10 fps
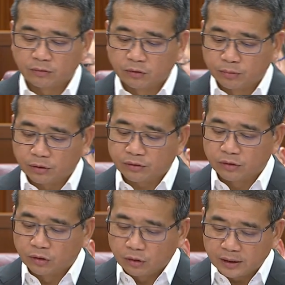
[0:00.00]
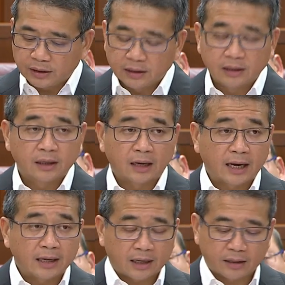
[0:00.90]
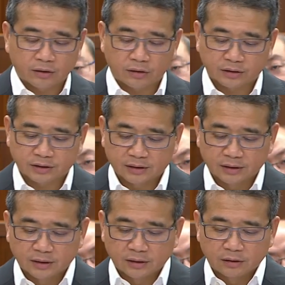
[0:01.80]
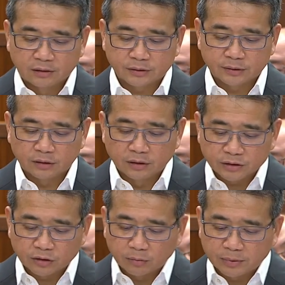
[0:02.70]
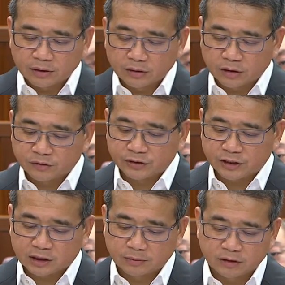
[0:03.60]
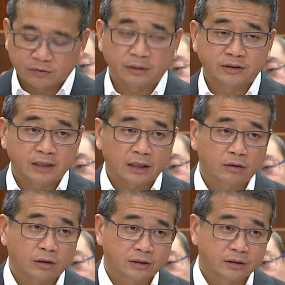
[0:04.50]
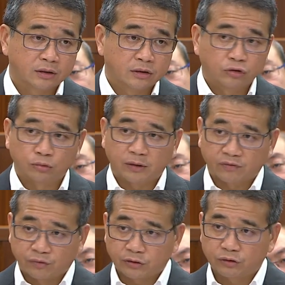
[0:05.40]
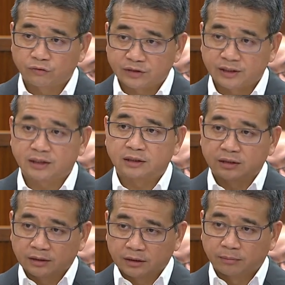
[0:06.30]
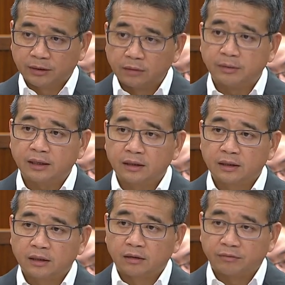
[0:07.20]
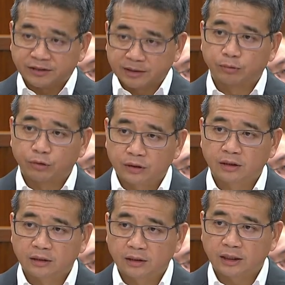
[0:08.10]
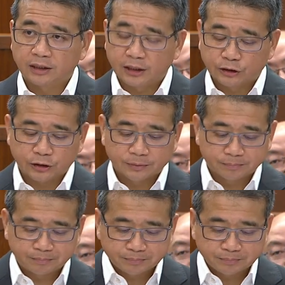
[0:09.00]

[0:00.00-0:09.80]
from both lower and higher courts. This will also open the doors for judgments from our state courts to be enforced overseas, the bill being reciprocal in nature.